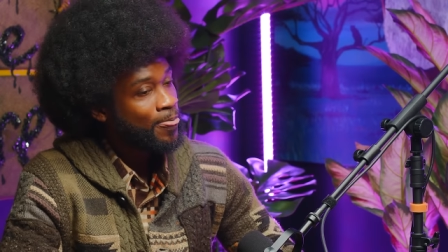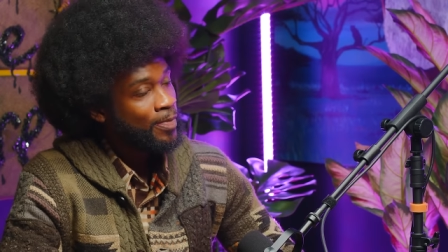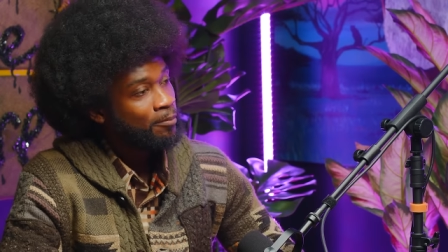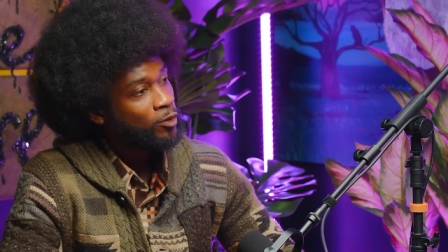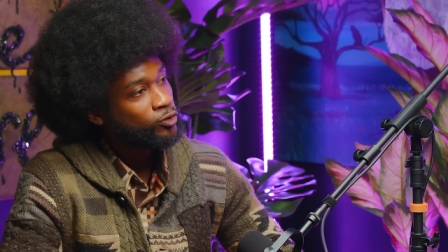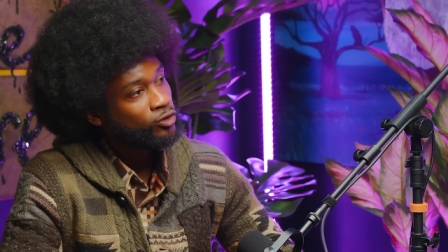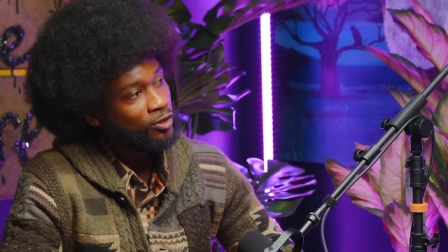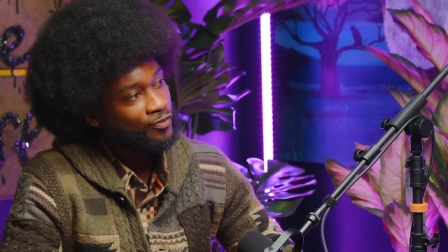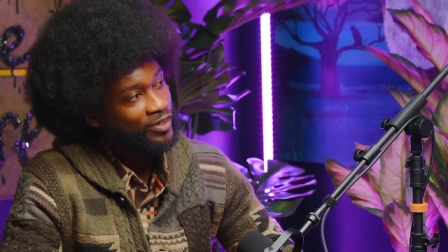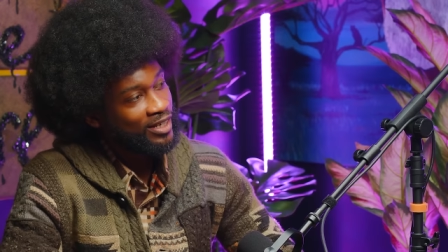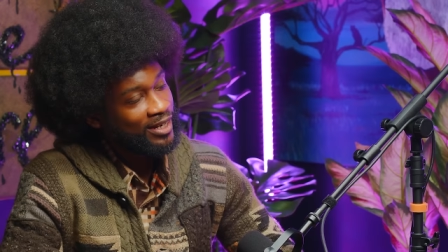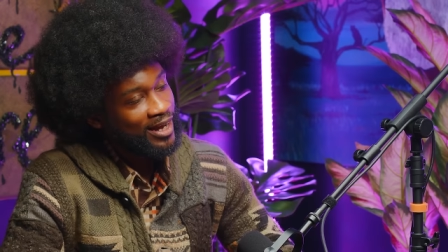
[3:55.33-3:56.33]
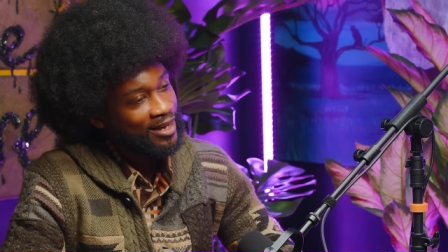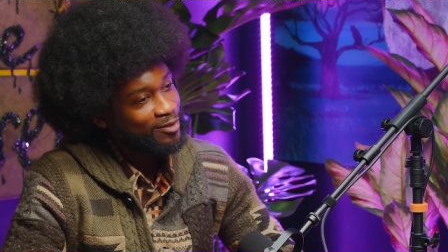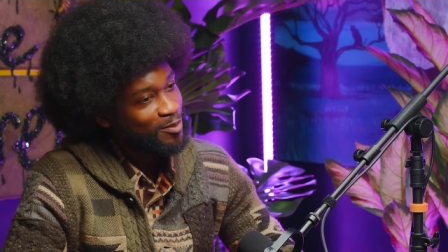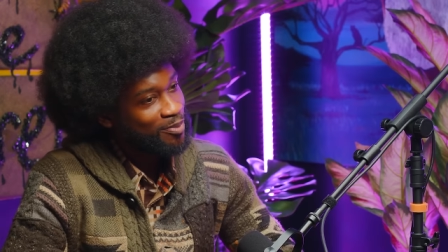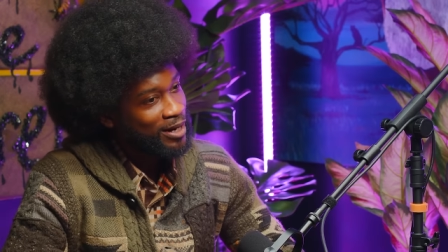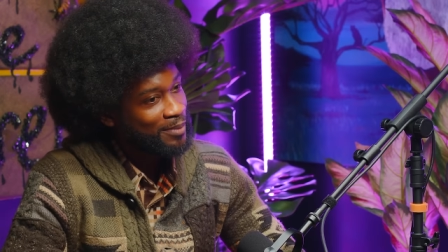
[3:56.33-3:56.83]
most often than not, the
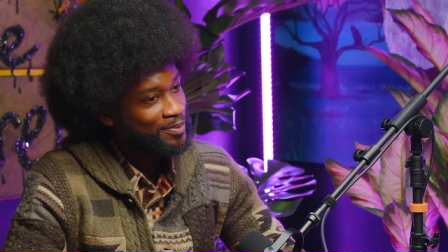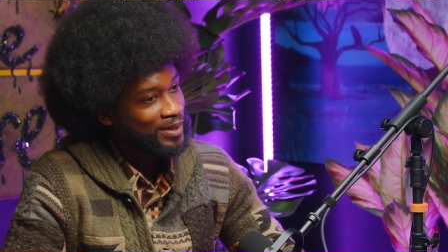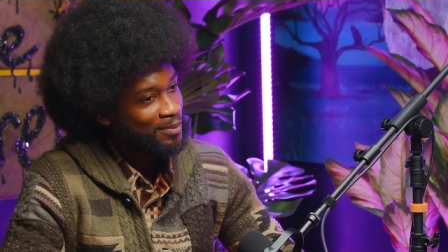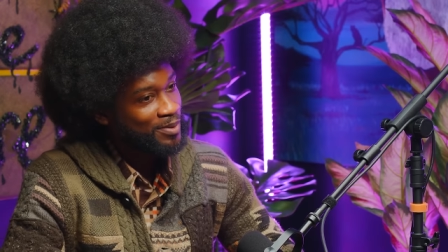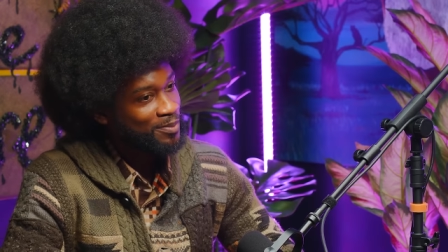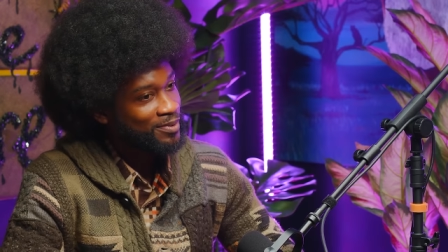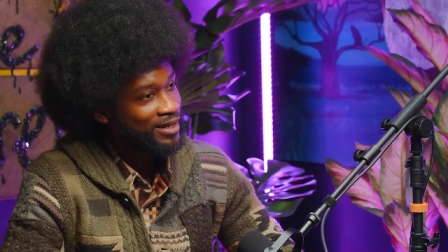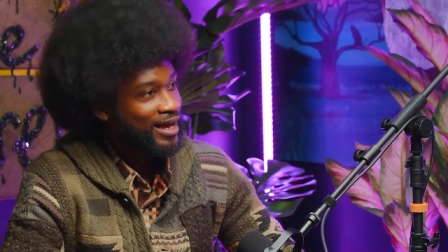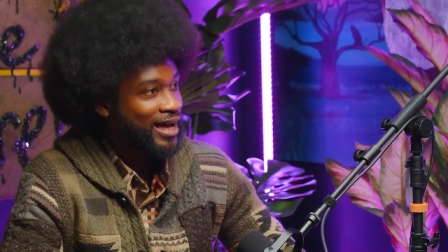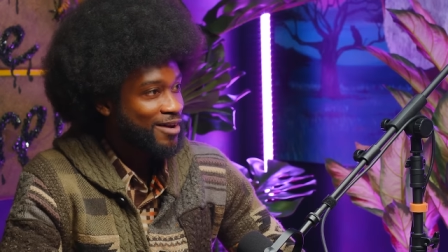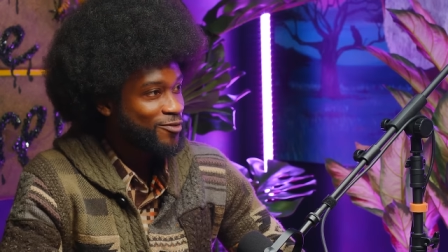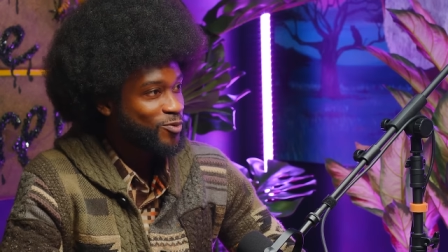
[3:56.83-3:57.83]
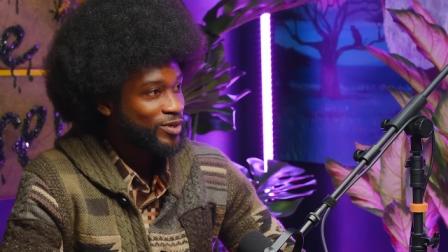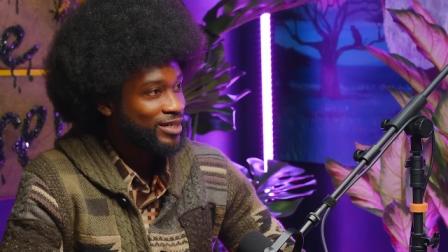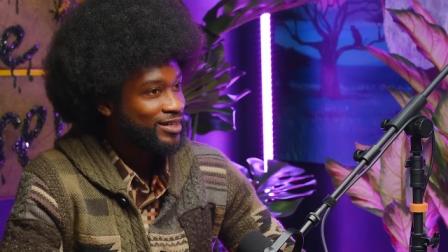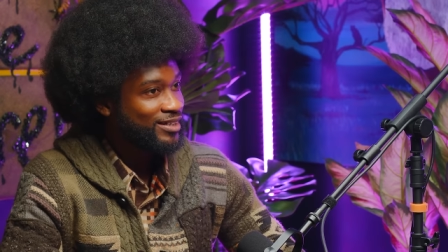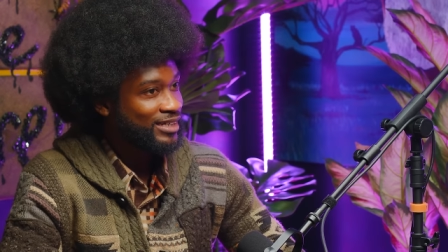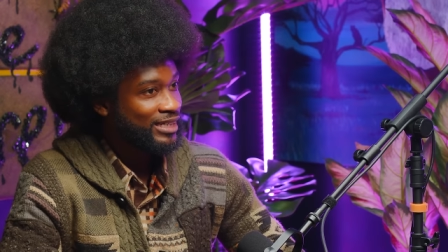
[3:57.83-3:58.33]
problem that people are having with
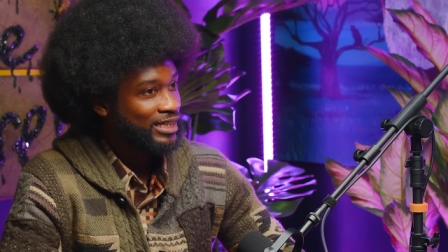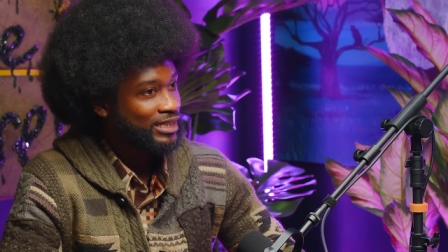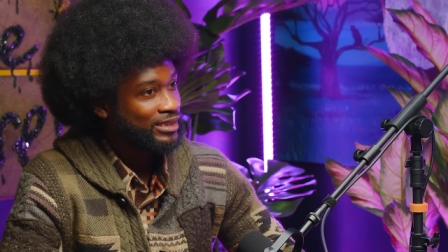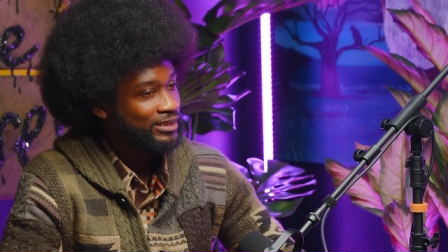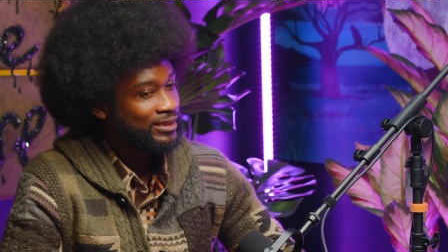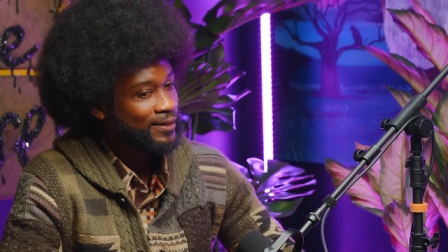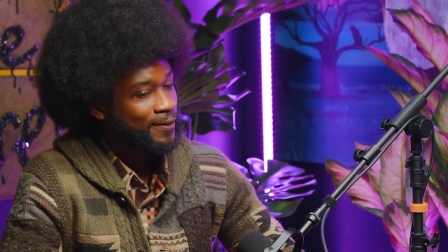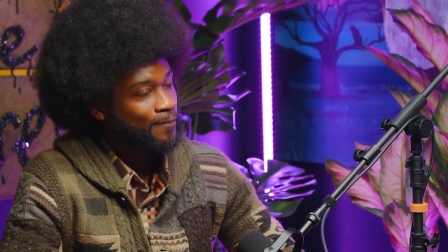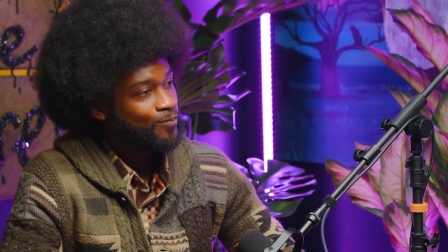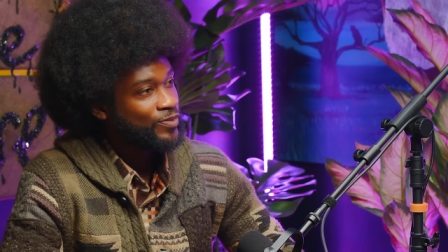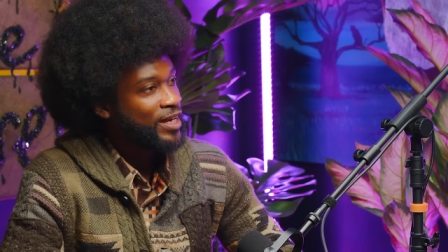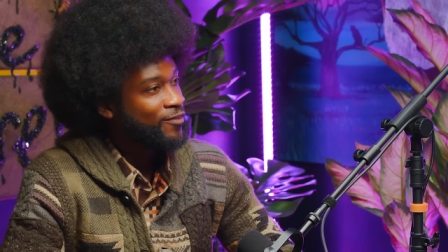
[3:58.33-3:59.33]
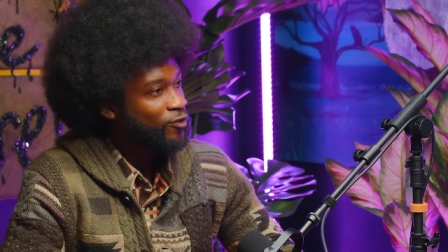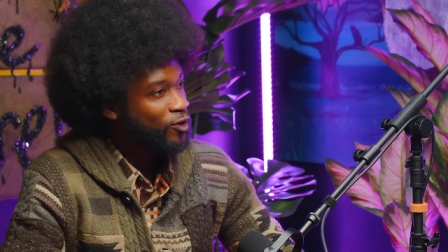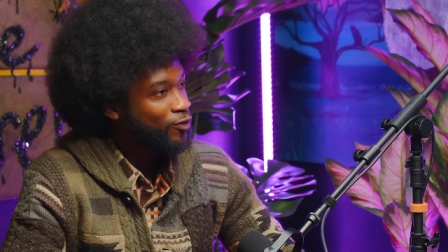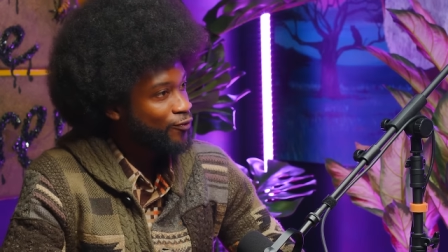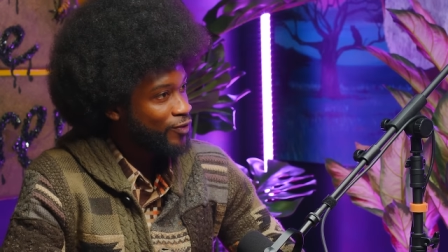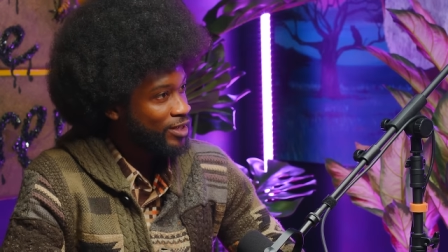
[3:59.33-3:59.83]
healing is they've
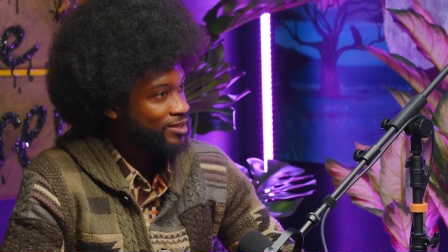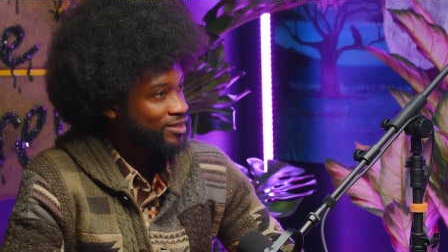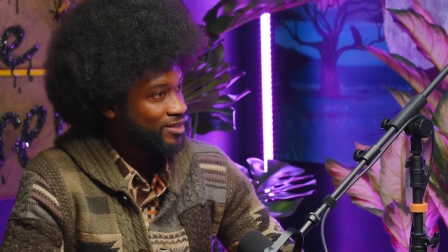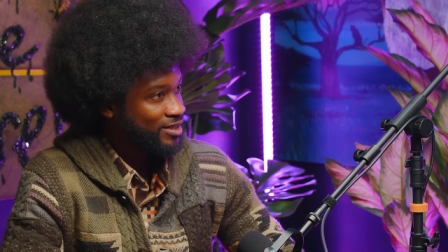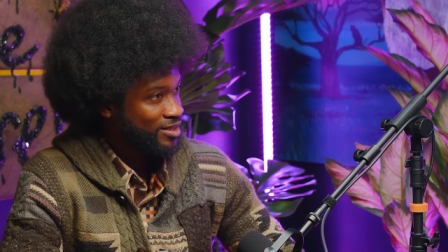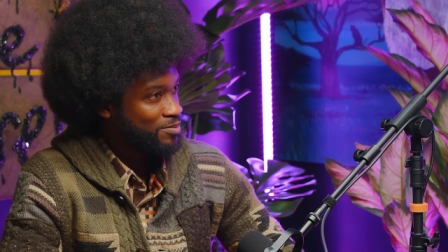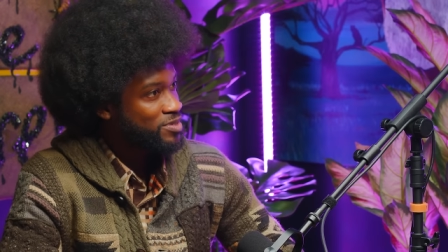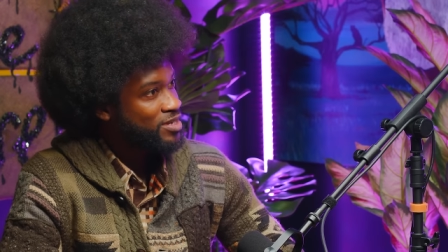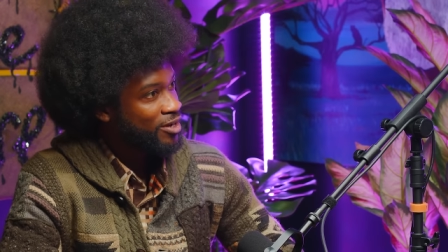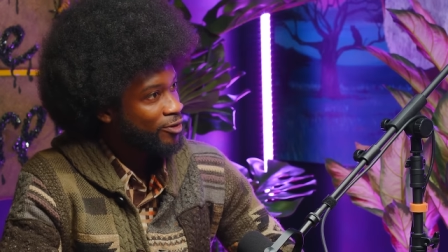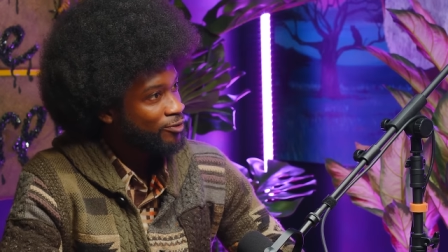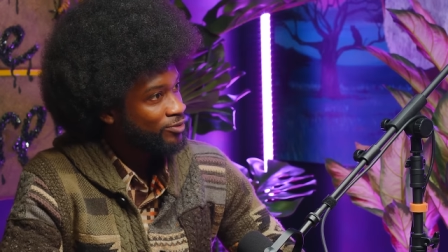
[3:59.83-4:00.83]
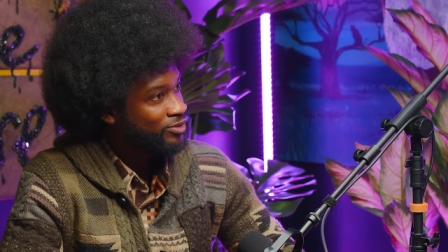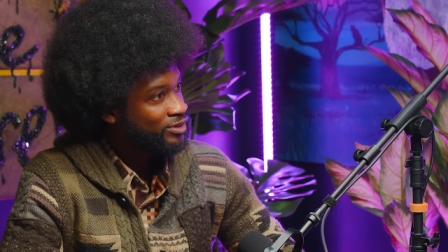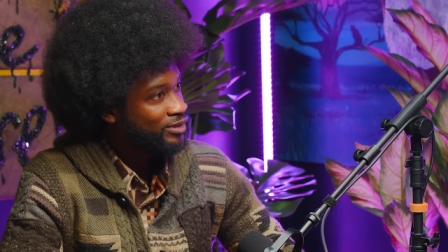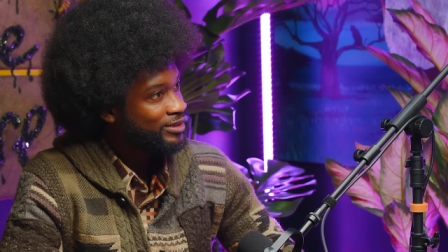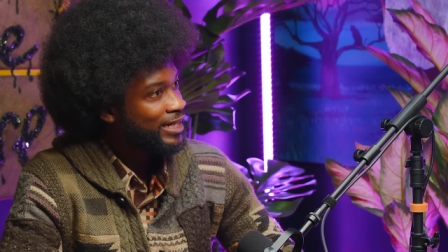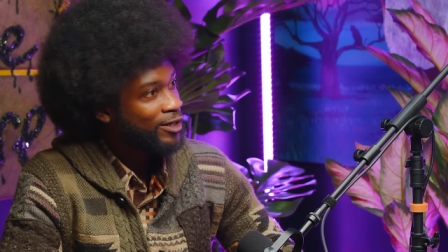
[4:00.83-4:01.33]
lost faith in themselves.
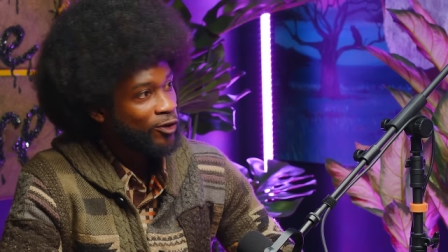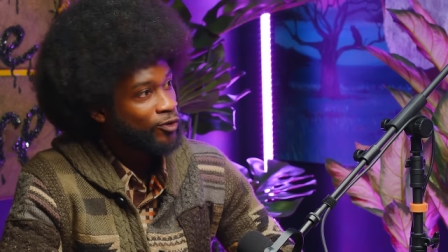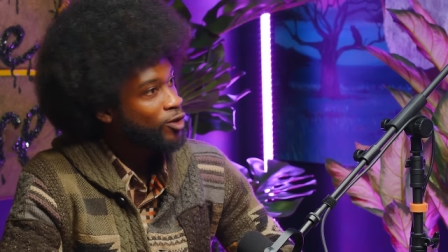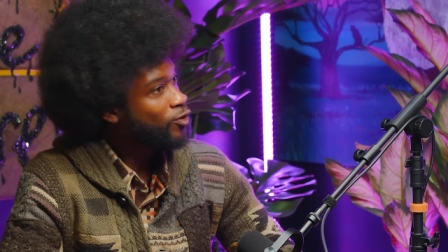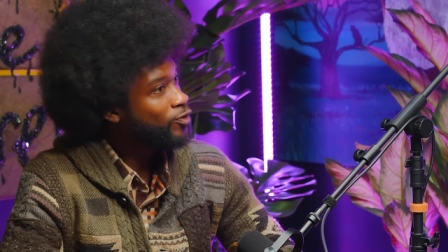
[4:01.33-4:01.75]
Yep. They don't know